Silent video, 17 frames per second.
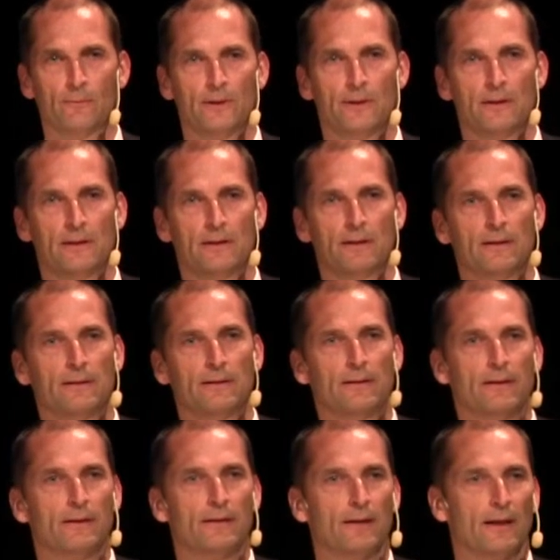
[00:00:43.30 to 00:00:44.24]
within
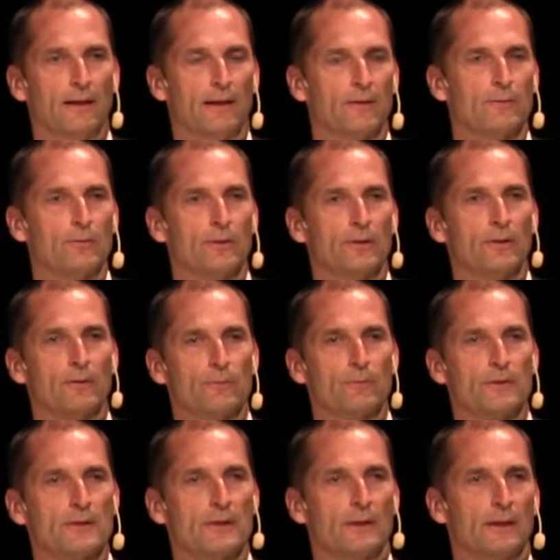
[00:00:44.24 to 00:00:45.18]
the electronic
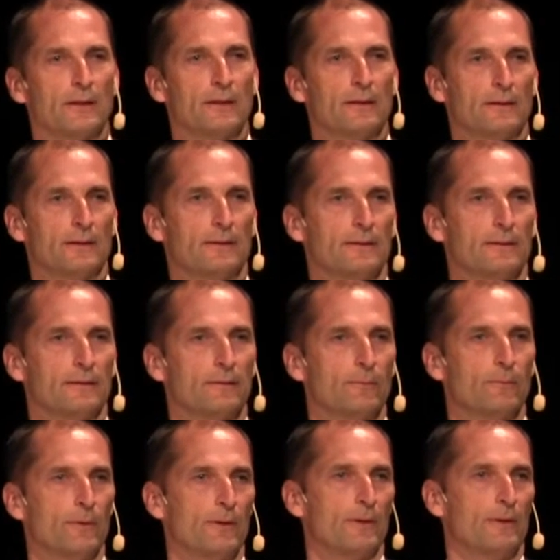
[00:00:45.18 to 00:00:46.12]
recycling
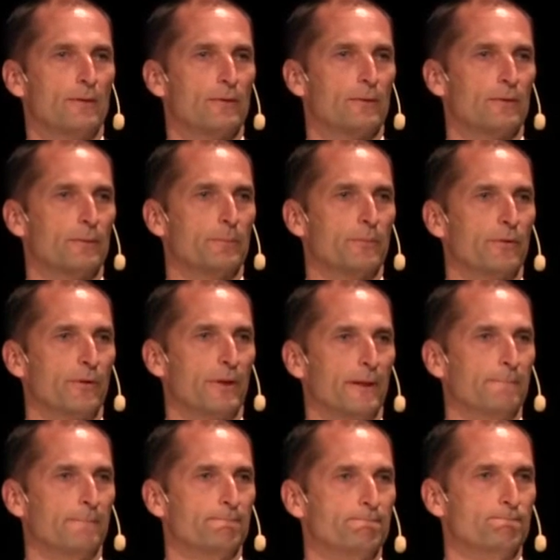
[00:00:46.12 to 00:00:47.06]
within Europe today.